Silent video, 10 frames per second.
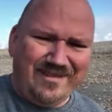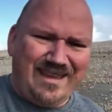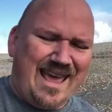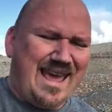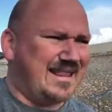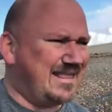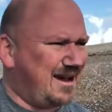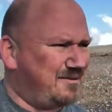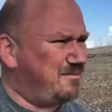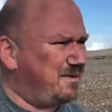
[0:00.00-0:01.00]
Yeah,
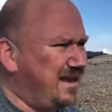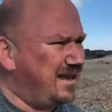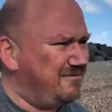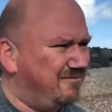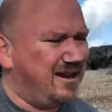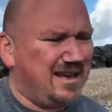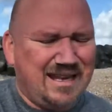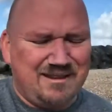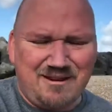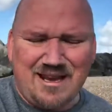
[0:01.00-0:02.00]
that would be
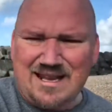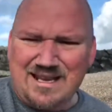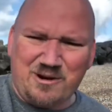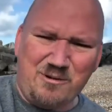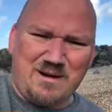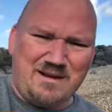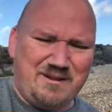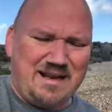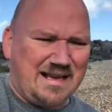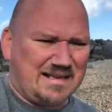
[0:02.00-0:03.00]
really, really cool
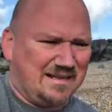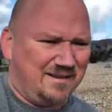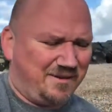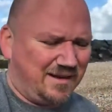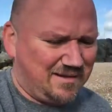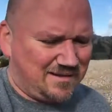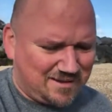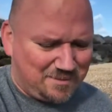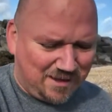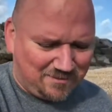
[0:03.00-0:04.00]
and relaxing, I think,
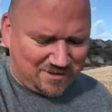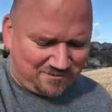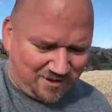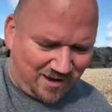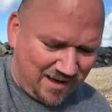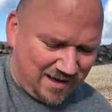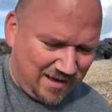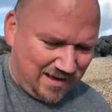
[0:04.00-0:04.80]
to be able to fly.